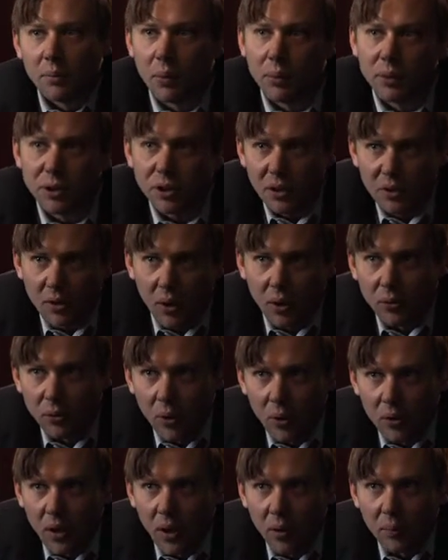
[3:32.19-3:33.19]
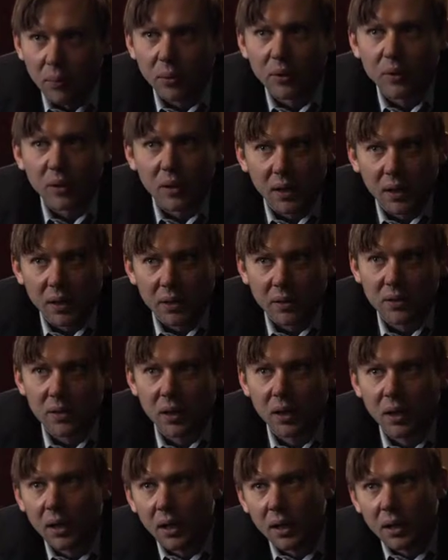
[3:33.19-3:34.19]
But when she's all grown up with
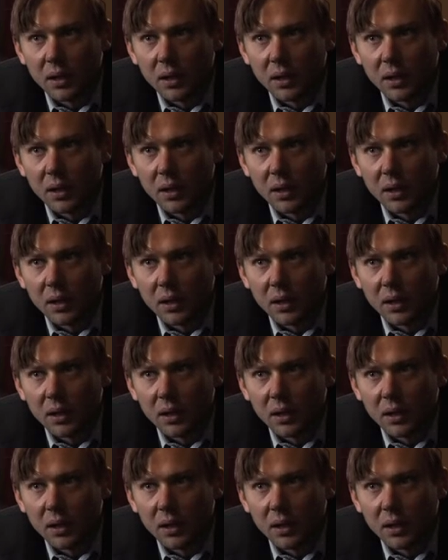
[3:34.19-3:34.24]
kids,